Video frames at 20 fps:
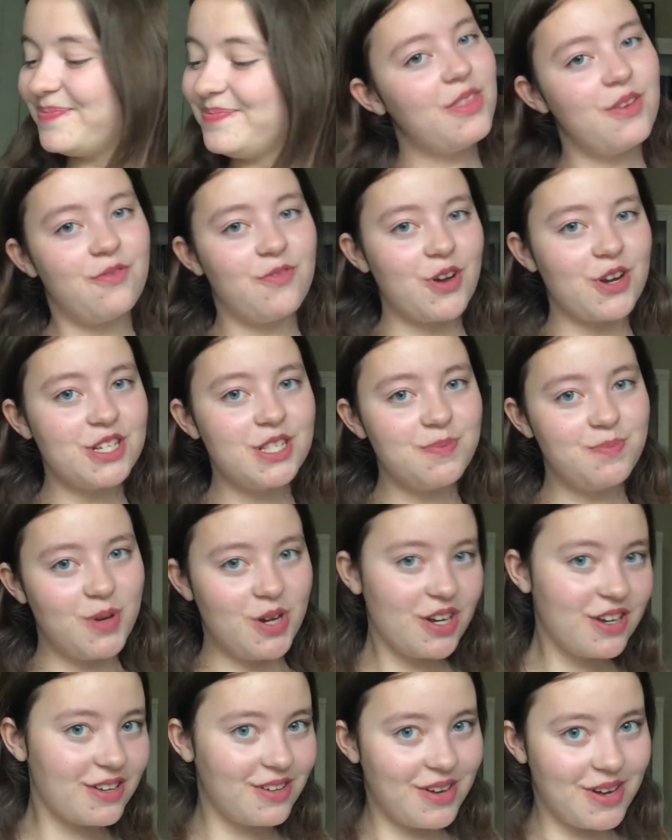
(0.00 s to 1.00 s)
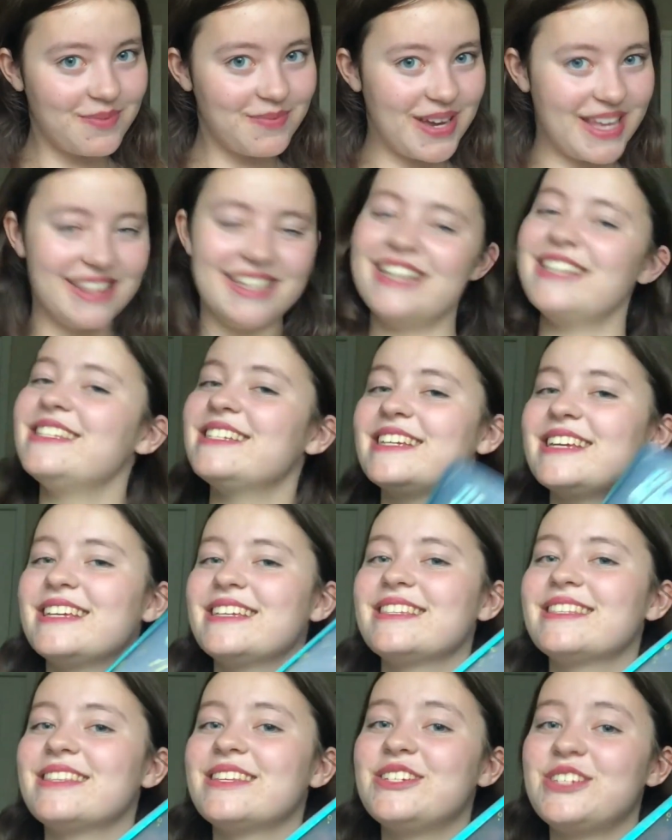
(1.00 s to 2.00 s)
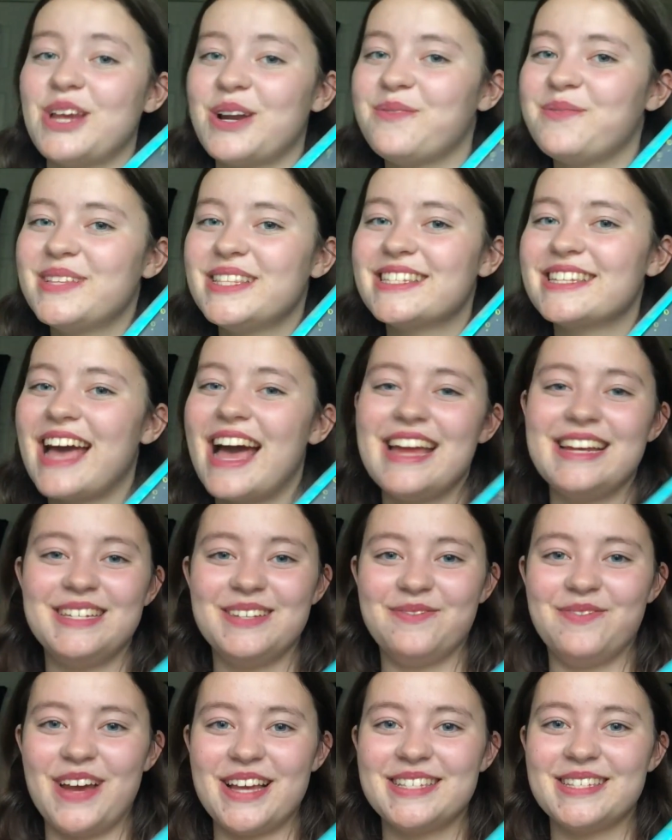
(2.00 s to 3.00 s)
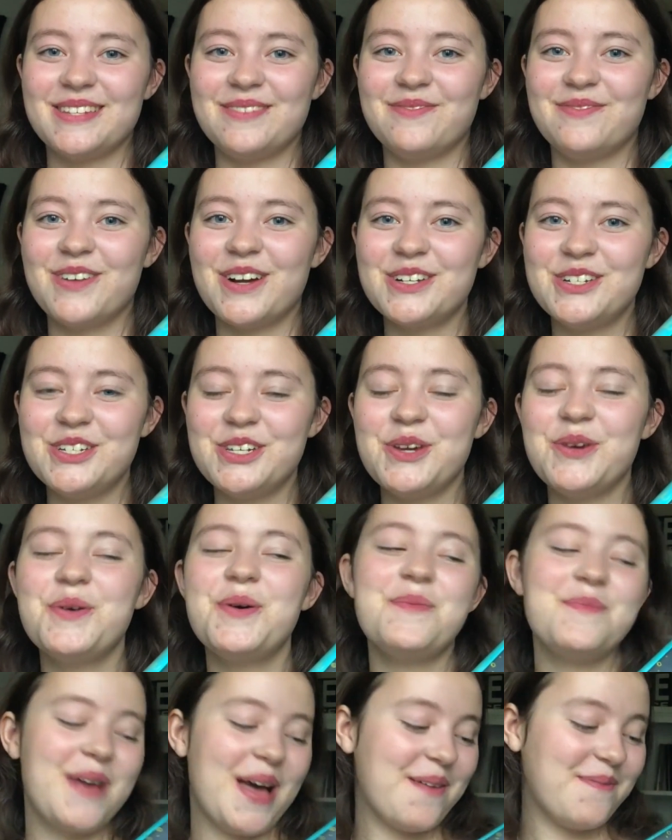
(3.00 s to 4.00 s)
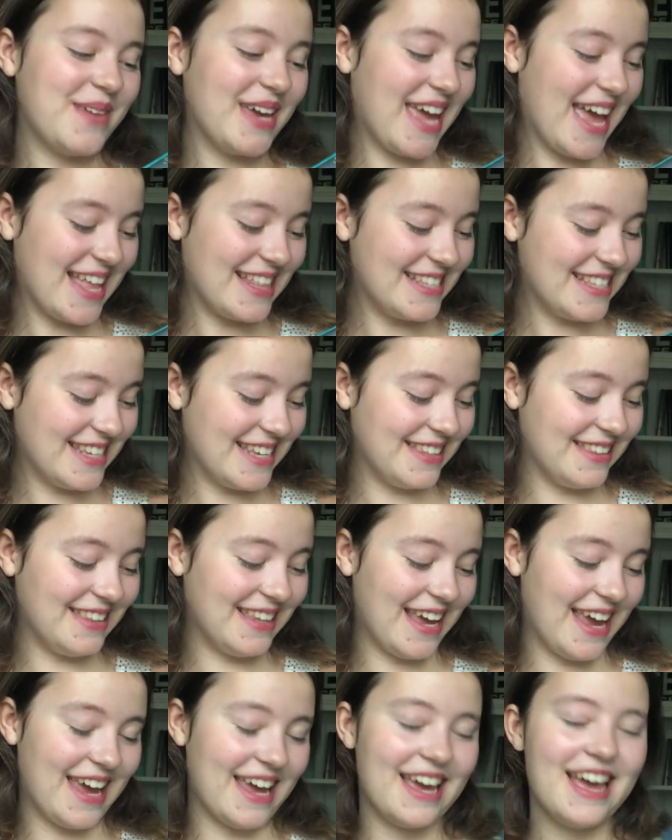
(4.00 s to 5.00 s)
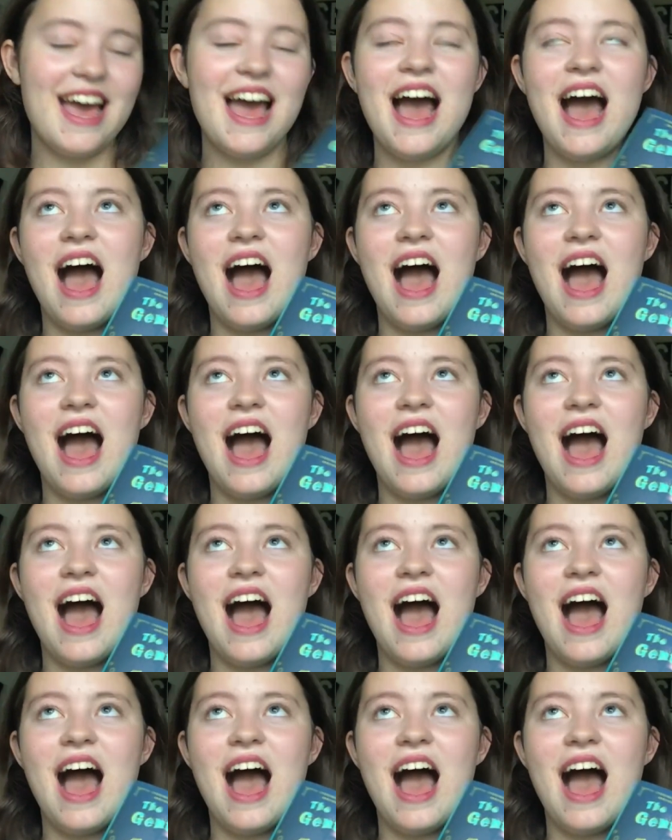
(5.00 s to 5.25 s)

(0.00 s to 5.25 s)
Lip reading: The first book on my list is The Gentleman's Guide to Vice and Virtue by Mackenzie Lee.